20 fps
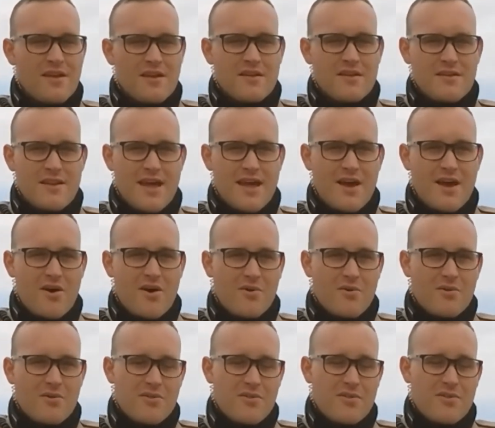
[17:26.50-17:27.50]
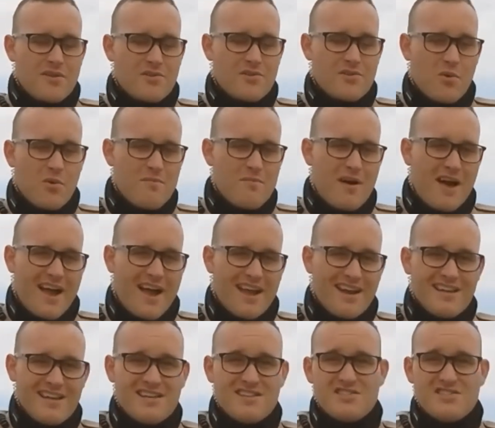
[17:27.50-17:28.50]
Now, the Torrey
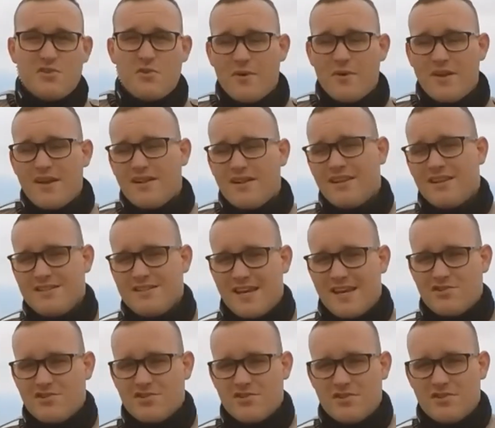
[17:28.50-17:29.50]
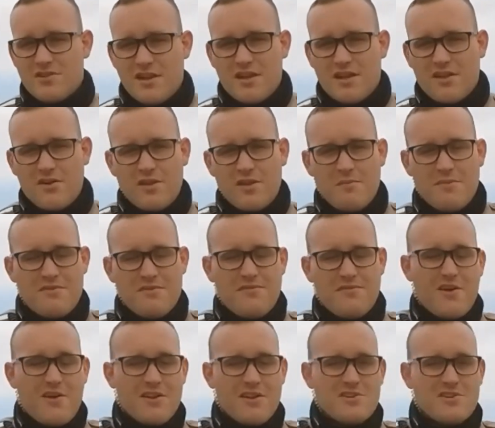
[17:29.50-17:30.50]
Pine is critically endangered, and it can only be
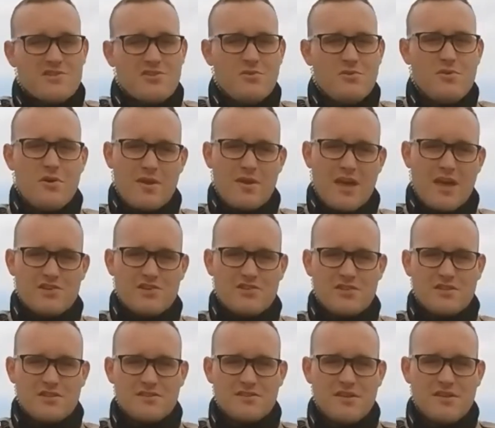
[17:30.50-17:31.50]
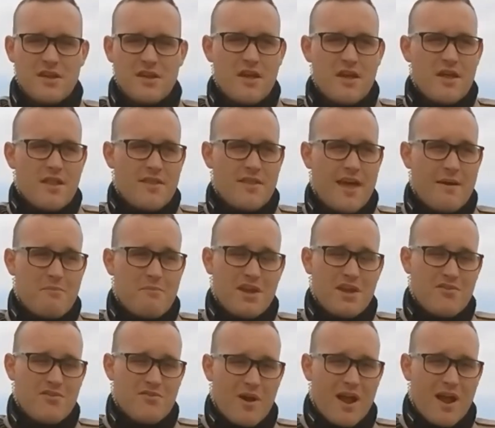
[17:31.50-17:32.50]
found in 2 locations. That
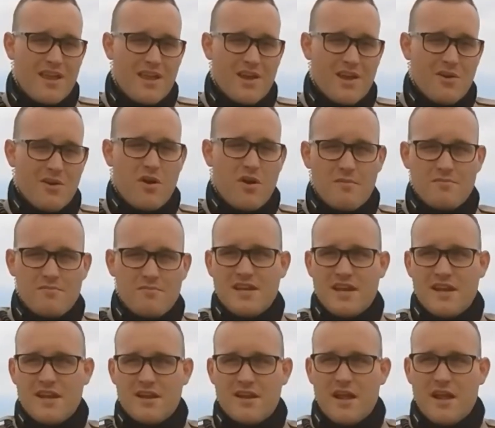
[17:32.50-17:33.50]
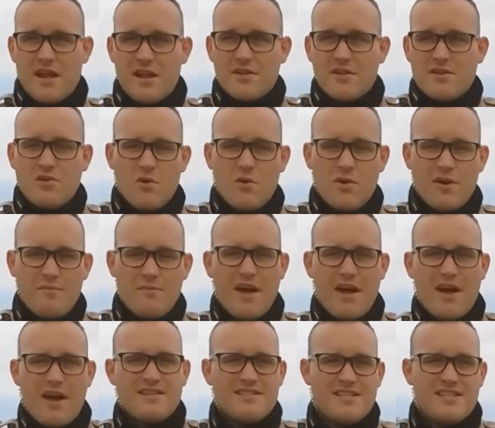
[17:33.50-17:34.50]
being right here where I'm standing at the Torrey
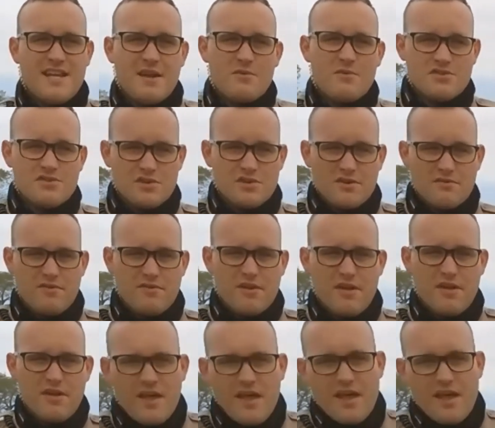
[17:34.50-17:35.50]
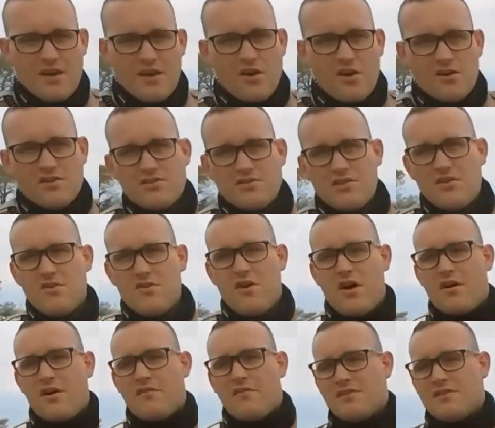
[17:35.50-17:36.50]
Pine State Reserve, and also
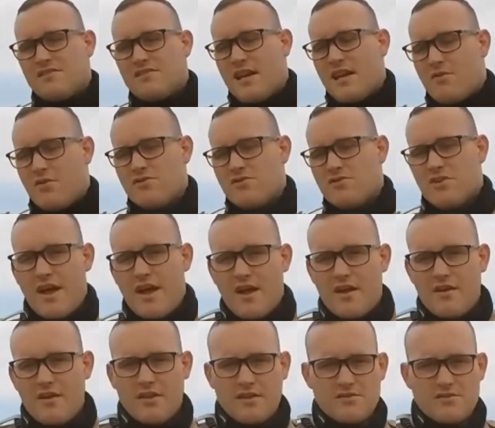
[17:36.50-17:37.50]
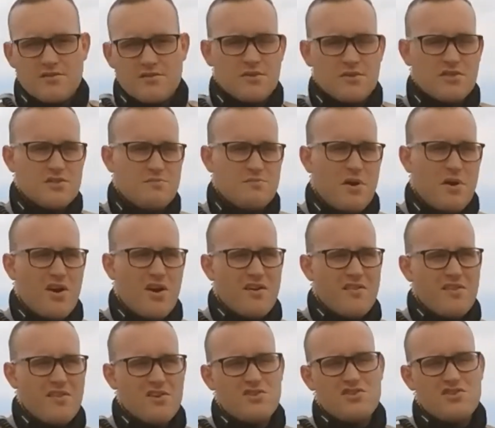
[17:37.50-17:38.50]
off the Santa Rosa Islands, which is part of
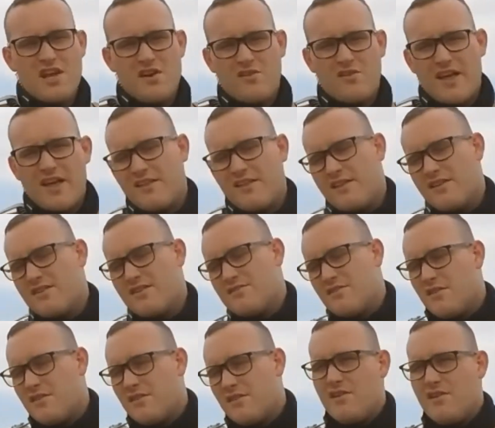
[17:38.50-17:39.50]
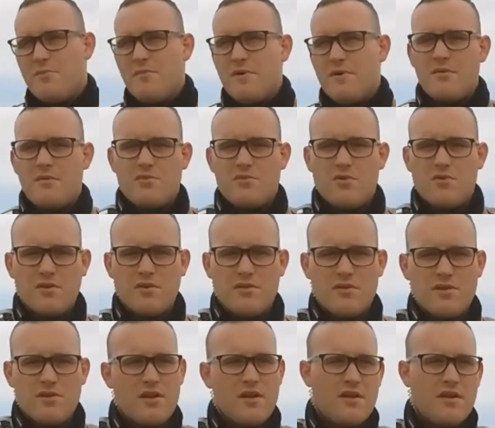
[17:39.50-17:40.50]
the Channel Islands, a little bit up
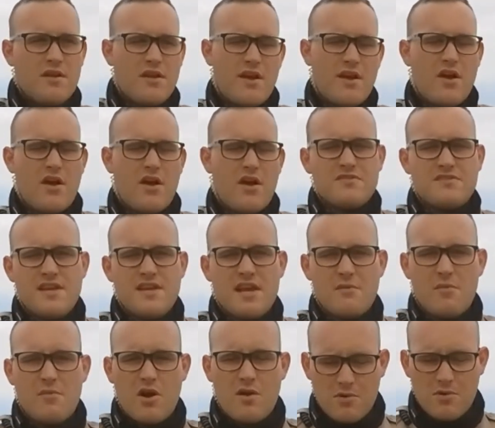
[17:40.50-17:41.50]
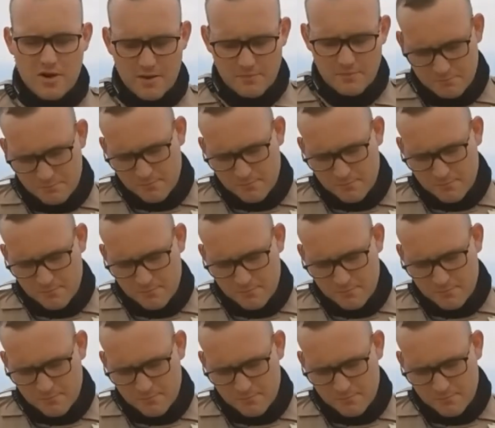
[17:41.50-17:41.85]
north, kind of off of Santa Barbara.